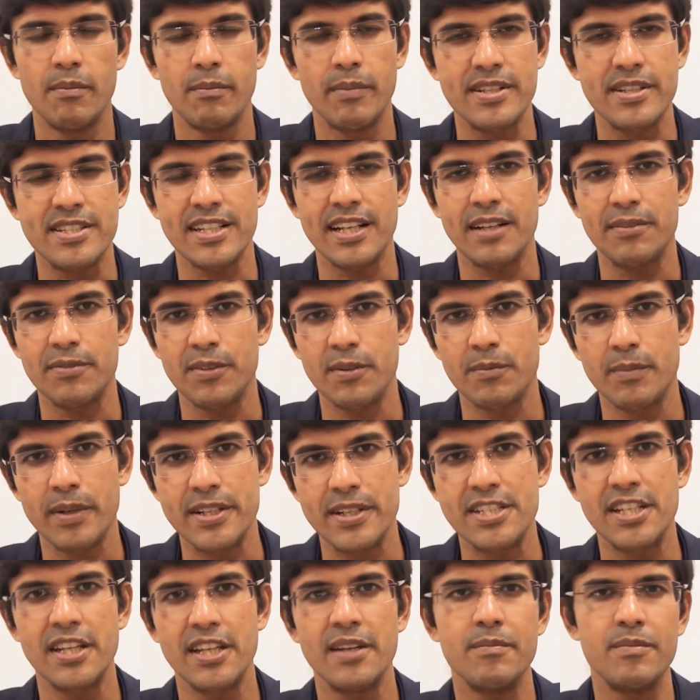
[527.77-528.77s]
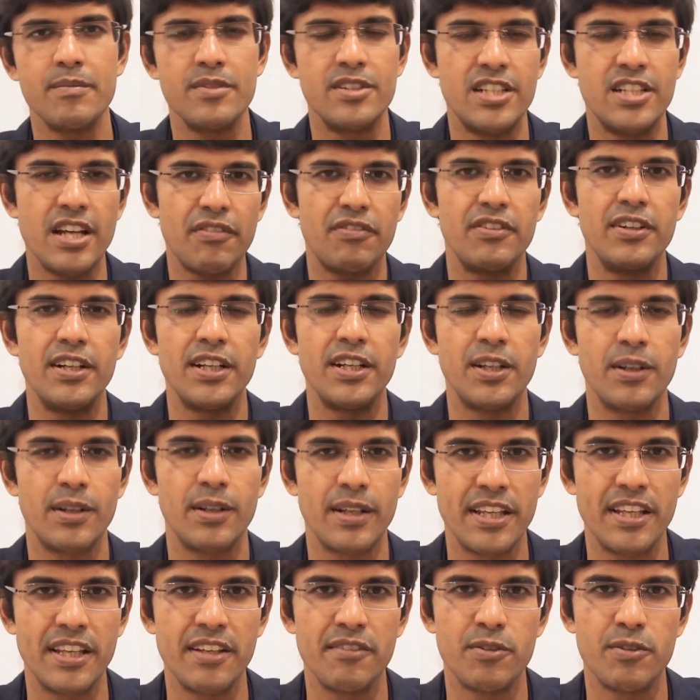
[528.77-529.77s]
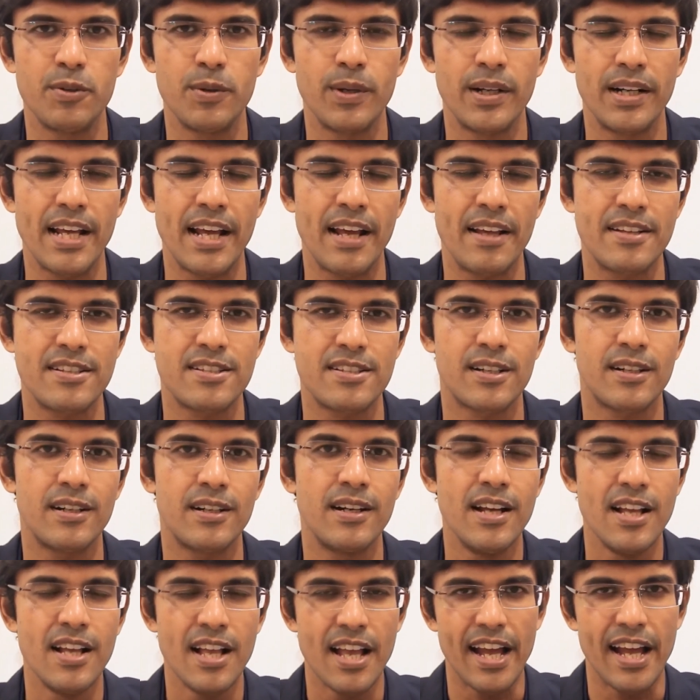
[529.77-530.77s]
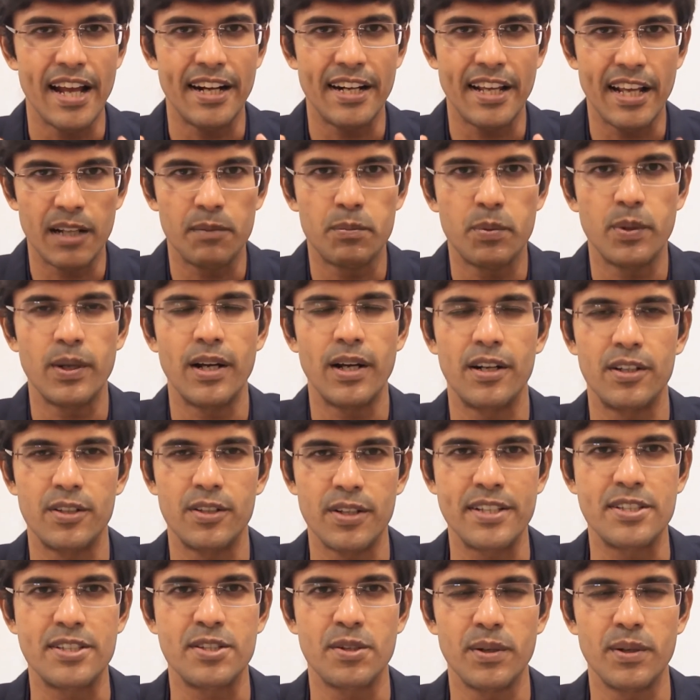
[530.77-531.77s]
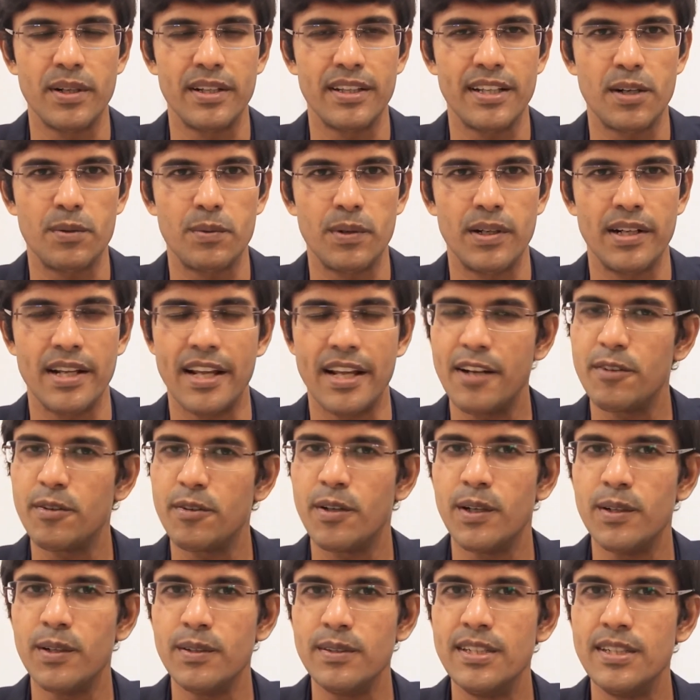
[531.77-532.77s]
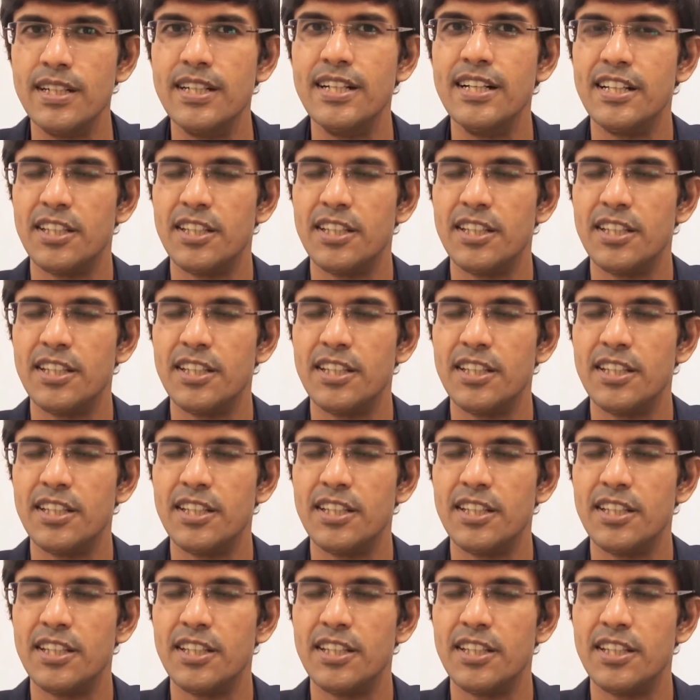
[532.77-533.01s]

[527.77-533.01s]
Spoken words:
Myself and my team definitely going to give you an answer and help you out executing that one. Here you go.